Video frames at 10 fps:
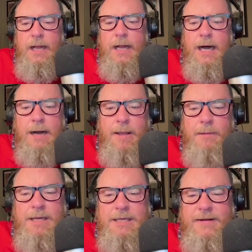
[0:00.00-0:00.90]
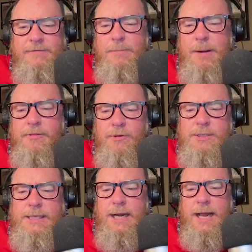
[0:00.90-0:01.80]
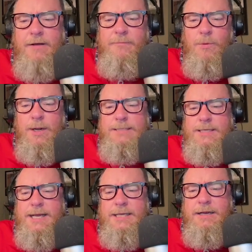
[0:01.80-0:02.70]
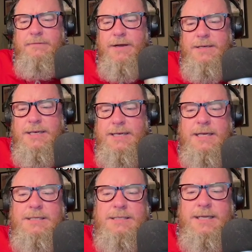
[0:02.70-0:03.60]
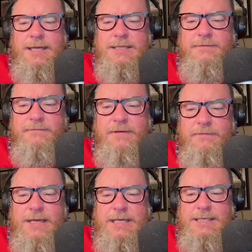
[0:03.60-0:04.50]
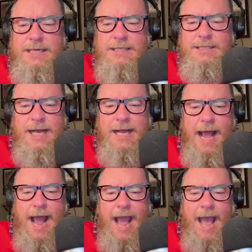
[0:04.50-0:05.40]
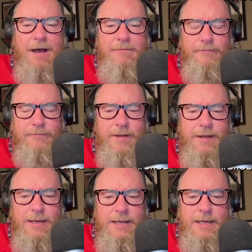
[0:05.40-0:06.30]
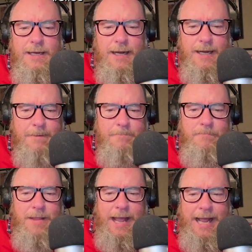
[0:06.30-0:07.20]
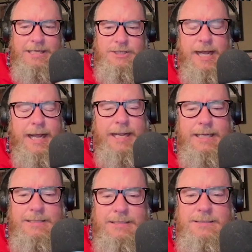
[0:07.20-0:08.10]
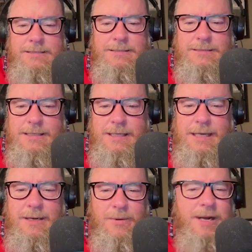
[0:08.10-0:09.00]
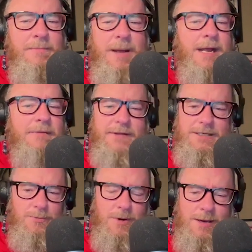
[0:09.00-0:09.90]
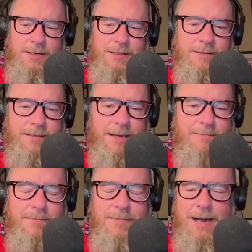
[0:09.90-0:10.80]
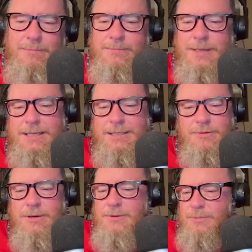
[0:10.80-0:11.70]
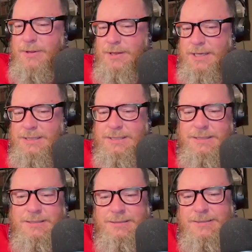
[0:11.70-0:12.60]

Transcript: Bama is favored by 13.5 points. The AJ Fun Index is 56.5. AJ, what do you make of this one? I struggled with this.